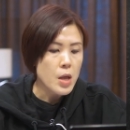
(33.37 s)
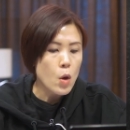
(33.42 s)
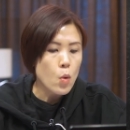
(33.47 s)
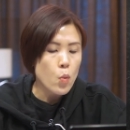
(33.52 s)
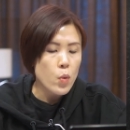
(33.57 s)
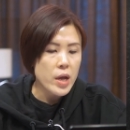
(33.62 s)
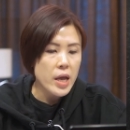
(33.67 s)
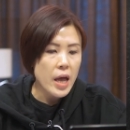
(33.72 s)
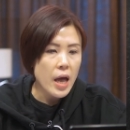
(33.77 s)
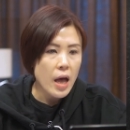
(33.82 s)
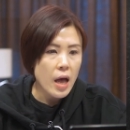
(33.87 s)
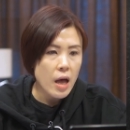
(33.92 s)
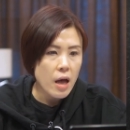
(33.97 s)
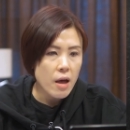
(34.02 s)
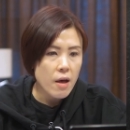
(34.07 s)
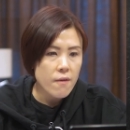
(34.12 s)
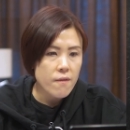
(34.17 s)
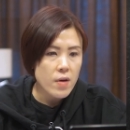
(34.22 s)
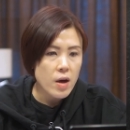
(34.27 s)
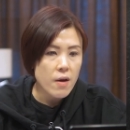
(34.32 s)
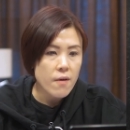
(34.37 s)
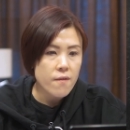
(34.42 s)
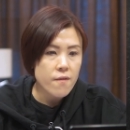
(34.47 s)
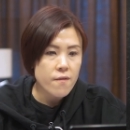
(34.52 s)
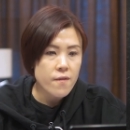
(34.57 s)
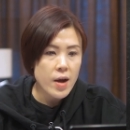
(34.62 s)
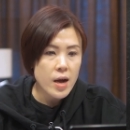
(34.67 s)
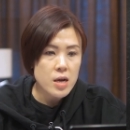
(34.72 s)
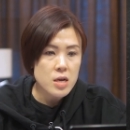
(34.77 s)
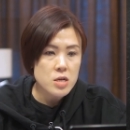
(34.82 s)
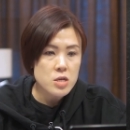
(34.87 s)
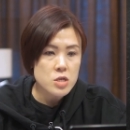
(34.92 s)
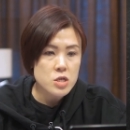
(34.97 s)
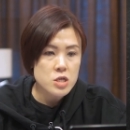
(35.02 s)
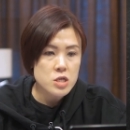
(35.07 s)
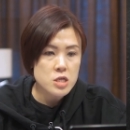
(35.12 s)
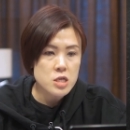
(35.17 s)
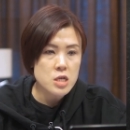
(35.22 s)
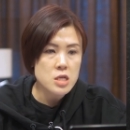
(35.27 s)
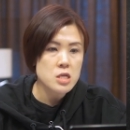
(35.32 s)
we have a
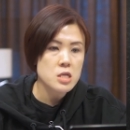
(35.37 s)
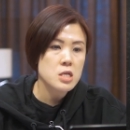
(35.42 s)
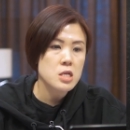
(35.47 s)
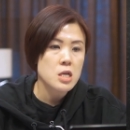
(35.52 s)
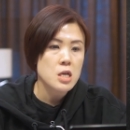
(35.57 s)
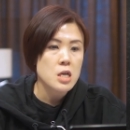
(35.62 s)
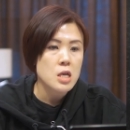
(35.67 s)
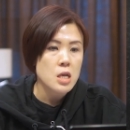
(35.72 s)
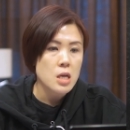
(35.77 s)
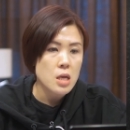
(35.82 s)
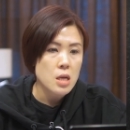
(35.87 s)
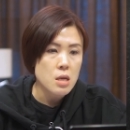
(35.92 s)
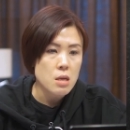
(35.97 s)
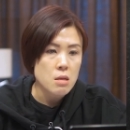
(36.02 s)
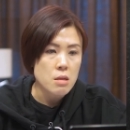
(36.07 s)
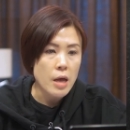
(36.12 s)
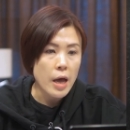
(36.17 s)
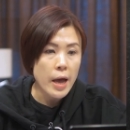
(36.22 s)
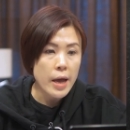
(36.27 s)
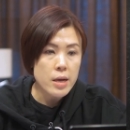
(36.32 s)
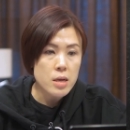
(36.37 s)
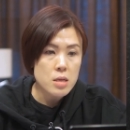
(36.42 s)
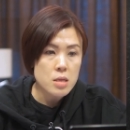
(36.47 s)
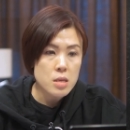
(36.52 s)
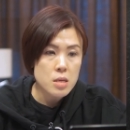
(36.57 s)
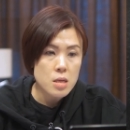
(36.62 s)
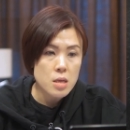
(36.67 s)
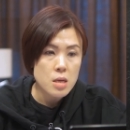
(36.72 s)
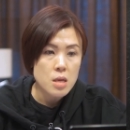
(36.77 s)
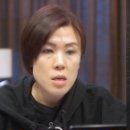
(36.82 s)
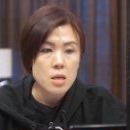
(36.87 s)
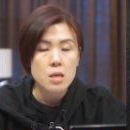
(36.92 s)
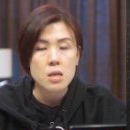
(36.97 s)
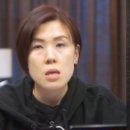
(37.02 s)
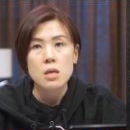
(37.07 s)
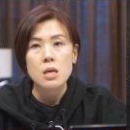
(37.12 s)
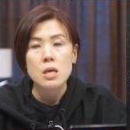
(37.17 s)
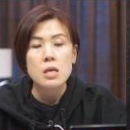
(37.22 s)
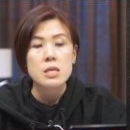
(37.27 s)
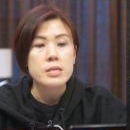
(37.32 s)
function in x
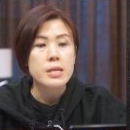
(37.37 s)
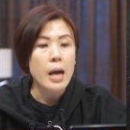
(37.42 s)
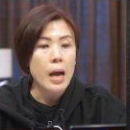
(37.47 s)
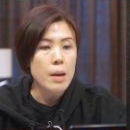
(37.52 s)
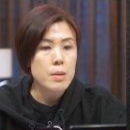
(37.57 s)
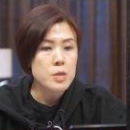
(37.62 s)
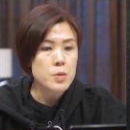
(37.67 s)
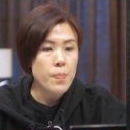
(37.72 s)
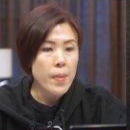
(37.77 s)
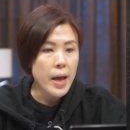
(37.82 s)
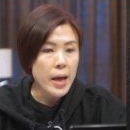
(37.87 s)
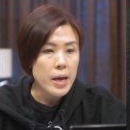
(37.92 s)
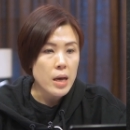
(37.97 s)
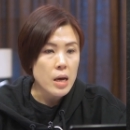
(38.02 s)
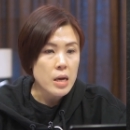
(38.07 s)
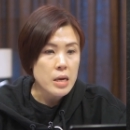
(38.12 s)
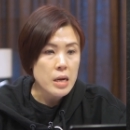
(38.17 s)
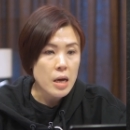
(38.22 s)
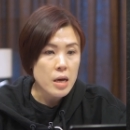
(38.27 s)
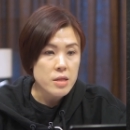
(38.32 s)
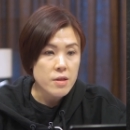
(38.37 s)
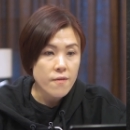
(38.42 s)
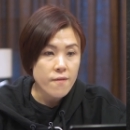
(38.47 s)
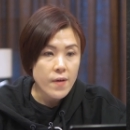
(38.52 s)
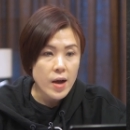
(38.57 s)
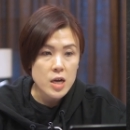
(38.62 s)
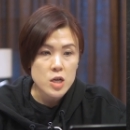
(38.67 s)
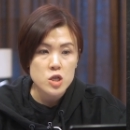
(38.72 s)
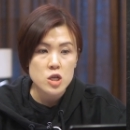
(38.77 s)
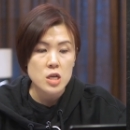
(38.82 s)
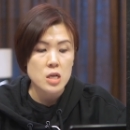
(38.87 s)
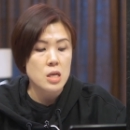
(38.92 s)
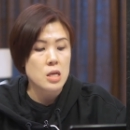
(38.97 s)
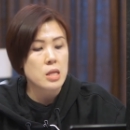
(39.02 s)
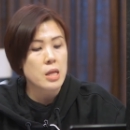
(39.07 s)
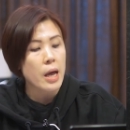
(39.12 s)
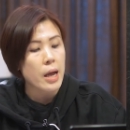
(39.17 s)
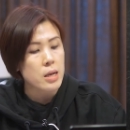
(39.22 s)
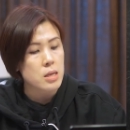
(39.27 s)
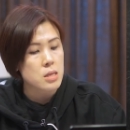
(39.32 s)
times by another function in
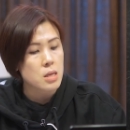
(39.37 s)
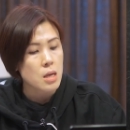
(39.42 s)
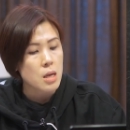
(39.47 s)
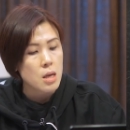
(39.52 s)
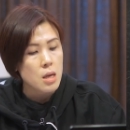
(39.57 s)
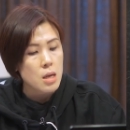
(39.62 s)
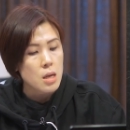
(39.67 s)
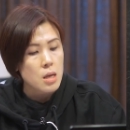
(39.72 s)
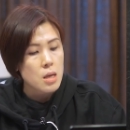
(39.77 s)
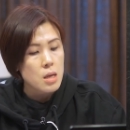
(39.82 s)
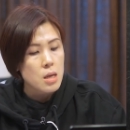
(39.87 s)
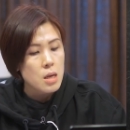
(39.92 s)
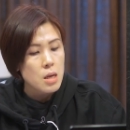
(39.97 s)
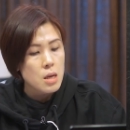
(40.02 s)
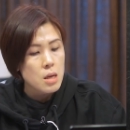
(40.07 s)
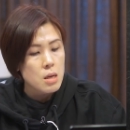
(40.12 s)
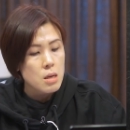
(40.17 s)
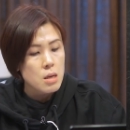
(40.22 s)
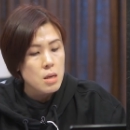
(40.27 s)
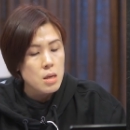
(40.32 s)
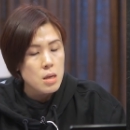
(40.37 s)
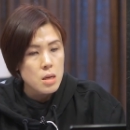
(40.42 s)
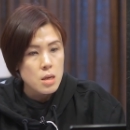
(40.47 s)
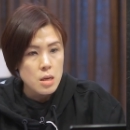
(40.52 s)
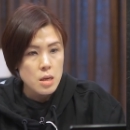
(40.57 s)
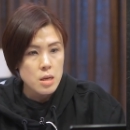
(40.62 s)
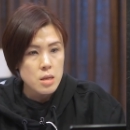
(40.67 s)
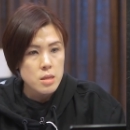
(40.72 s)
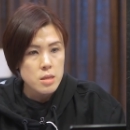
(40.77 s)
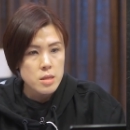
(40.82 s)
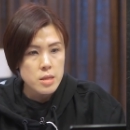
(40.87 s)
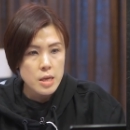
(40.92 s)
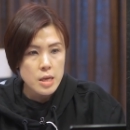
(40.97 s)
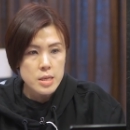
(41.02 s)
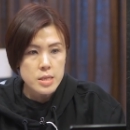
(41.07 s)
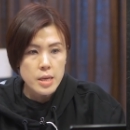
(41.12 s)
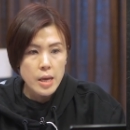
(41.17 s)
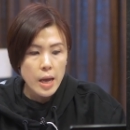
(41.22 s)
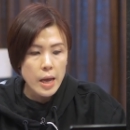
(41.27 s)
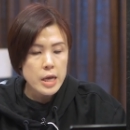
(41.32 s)
x. In this
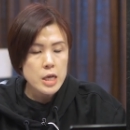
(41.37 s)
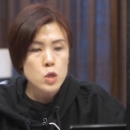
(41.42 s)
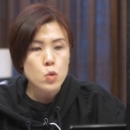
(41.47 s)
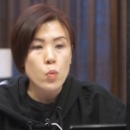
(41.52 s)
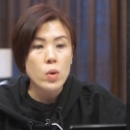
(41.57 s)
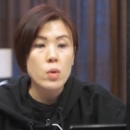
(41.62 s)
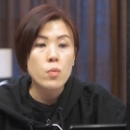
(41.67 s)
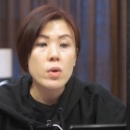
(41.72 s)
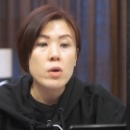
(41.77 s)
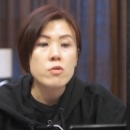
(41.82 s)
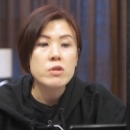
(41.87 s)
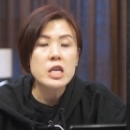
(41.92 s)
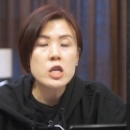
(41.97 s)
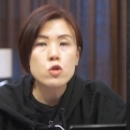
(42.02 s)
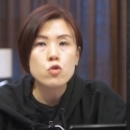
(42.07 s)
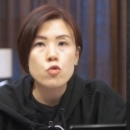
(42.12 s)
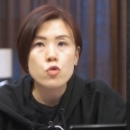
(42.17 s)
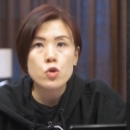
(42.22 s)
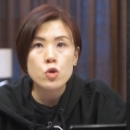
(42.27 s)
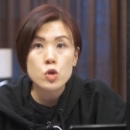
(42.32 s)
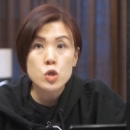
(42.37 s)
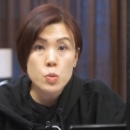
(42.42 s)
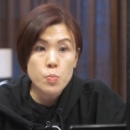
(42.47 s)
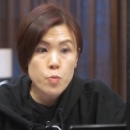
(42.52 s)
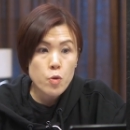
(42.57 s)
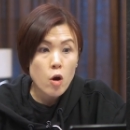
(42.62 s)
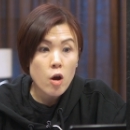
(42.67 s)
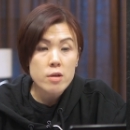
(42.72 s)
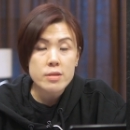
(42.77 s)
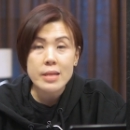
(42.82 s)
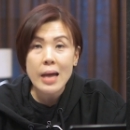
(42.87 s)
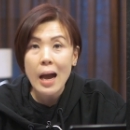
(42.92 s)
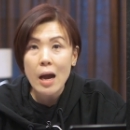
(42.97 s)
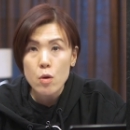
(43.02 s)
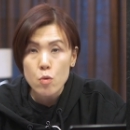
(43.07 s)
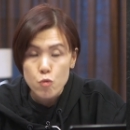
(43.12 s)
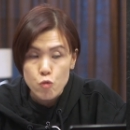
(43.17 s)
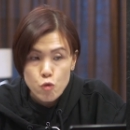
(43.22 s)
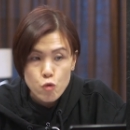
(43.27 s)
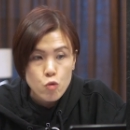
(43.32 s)
case, we will need to use product
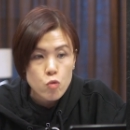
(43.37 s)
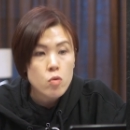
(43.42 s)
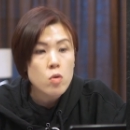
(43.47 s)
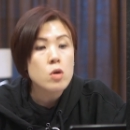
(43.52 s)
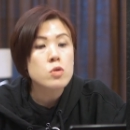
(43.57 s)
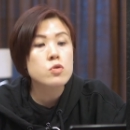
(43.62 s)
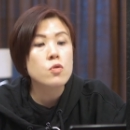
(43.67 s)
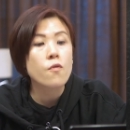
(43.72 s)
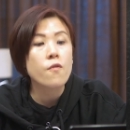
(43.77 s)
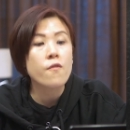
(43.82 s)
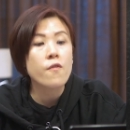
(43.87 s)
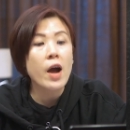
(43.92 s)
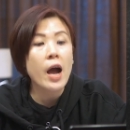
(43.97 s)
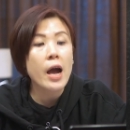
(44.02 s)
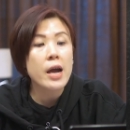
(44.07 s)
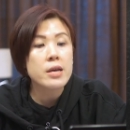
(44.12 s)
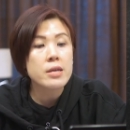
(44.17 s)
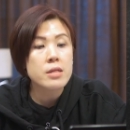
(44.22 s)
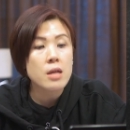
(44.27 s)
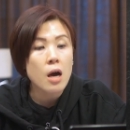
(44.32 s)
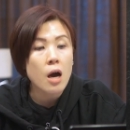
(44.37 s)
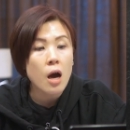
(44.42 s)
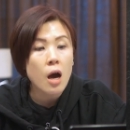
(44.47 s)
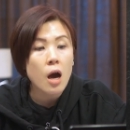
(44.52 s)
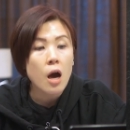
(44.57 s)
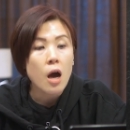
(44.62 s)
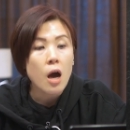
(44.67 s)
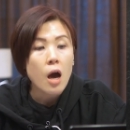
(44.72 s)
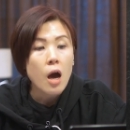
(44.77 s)
rule to find the